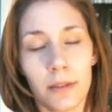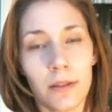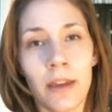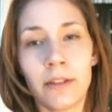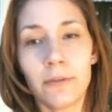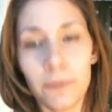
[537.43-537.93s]

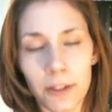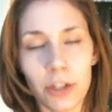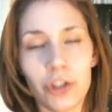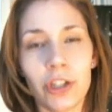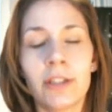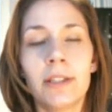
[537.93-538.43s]
and
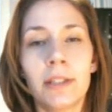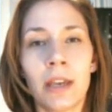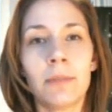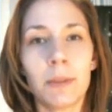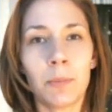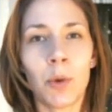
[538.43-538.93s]
finished in the
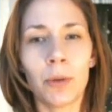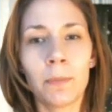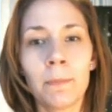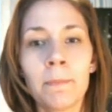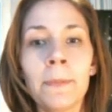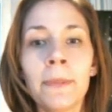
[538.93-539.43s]
same spot.
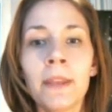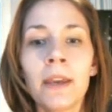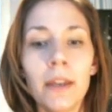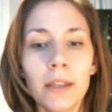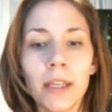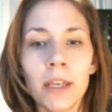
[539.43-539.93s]

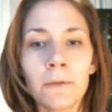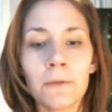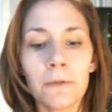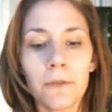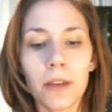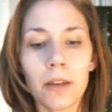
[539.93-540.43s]
If